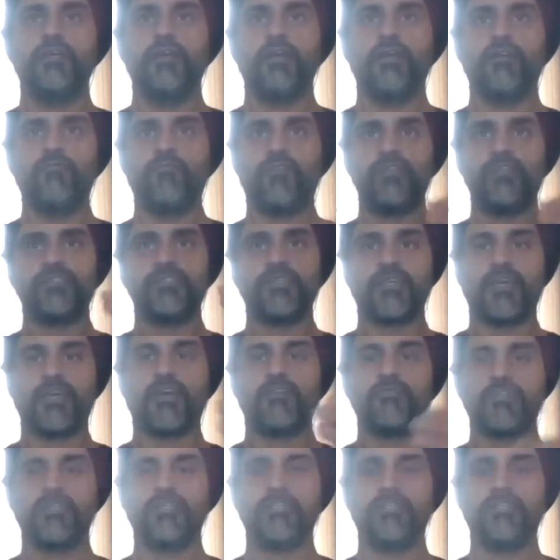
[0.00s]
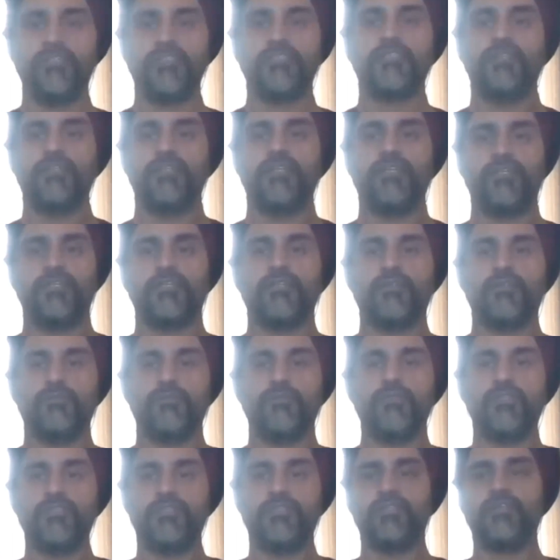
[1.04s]
And once I have that initial data,
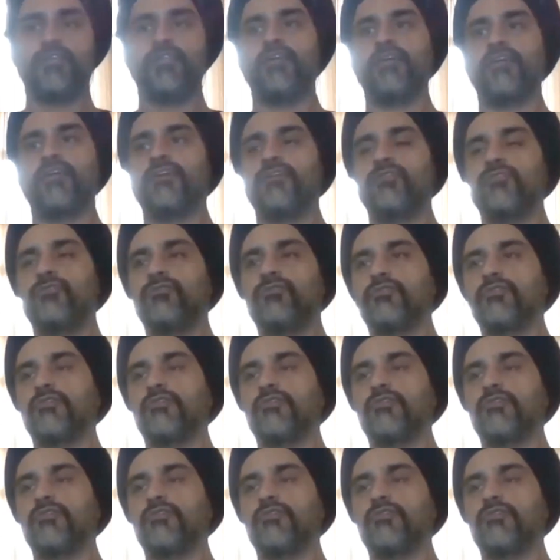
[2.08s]
only then I can go